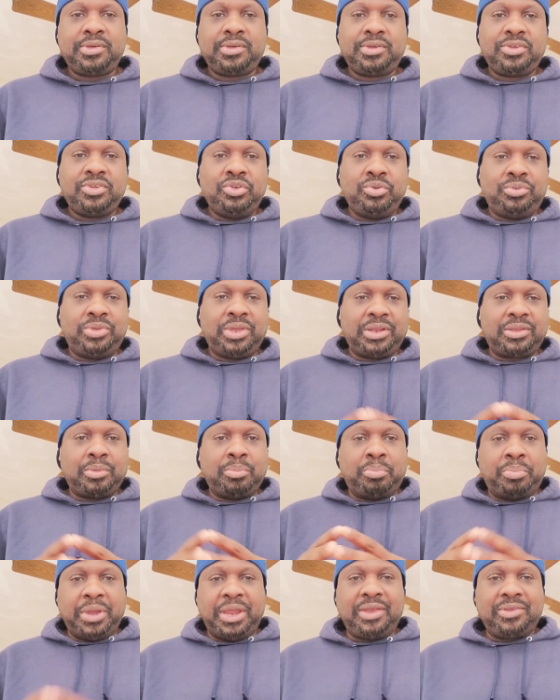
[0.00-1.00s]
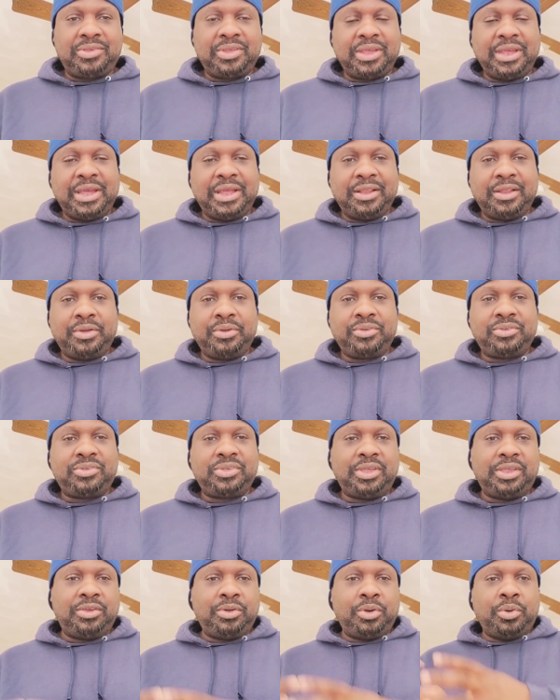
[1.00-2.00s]
You take the basic
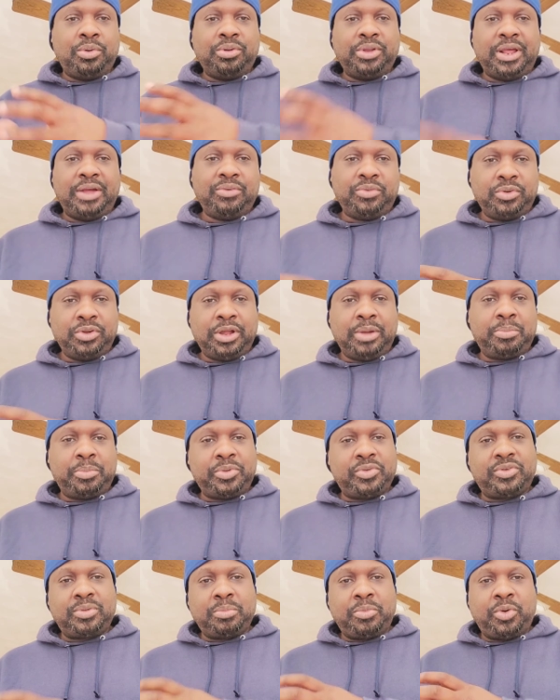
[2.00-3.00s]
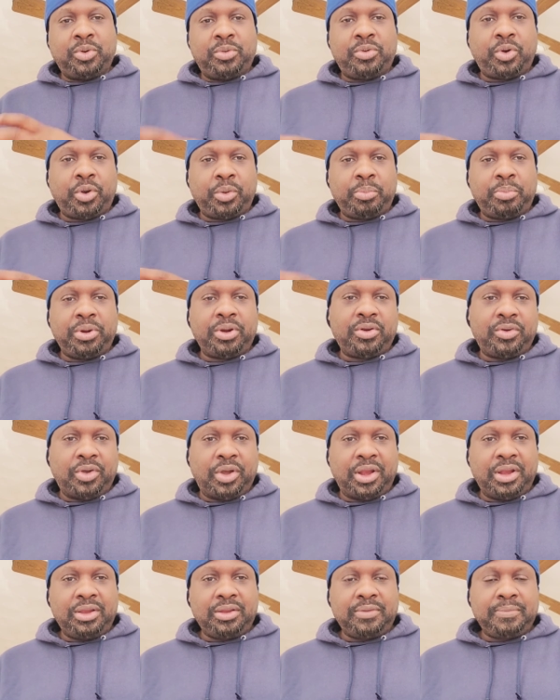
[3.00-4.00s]
LLC, you go level up with some corporate
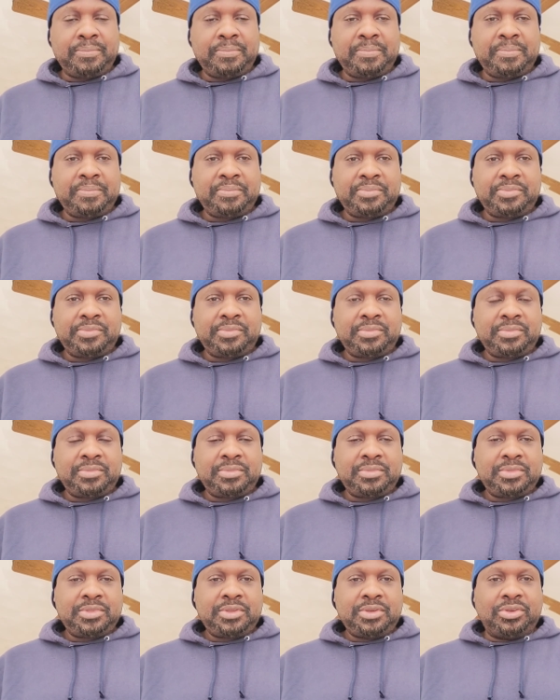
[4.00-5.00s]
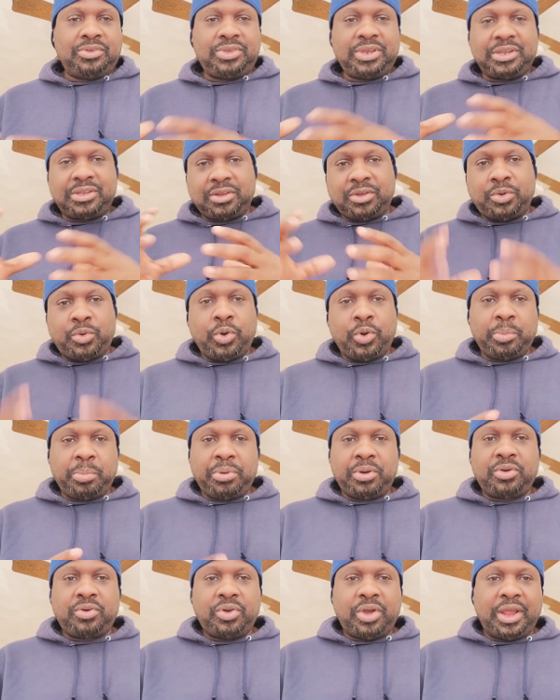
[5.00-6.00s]
credit. You take the
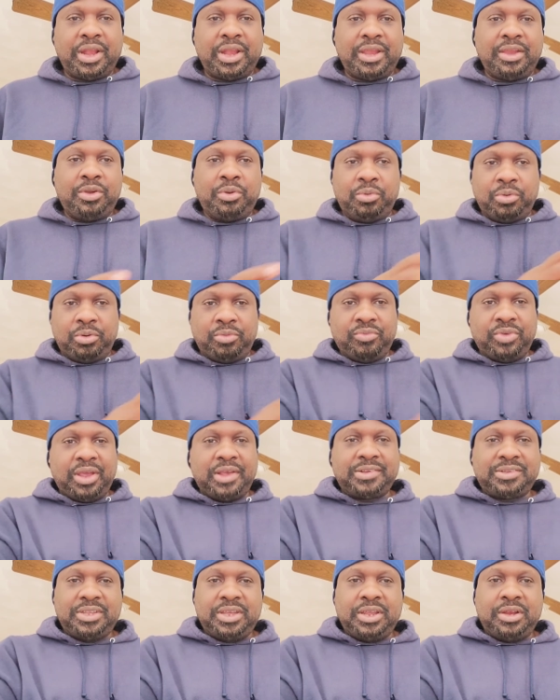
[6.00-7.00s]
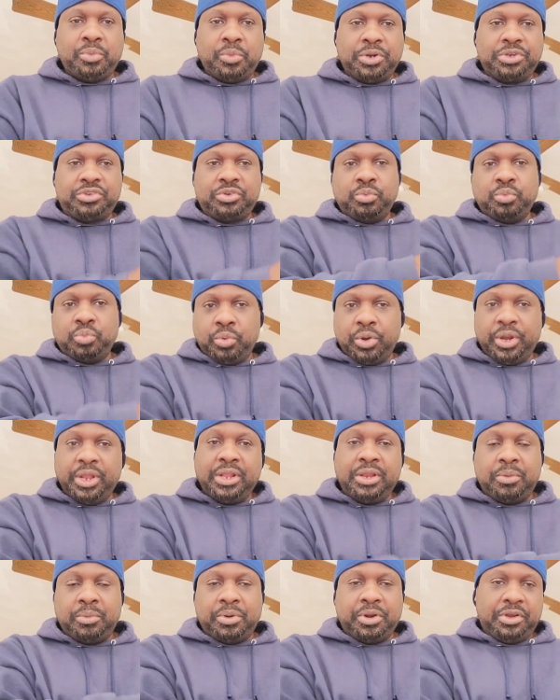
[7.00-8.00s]
corporate credit, you invest in what you
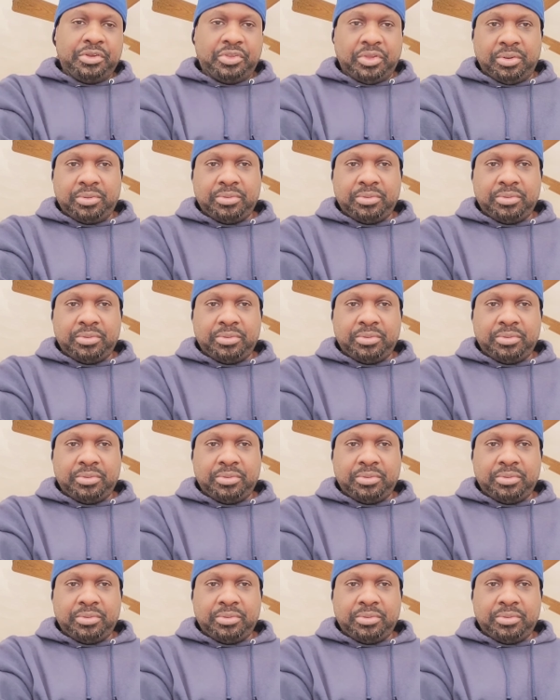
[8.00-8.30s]
really want to do.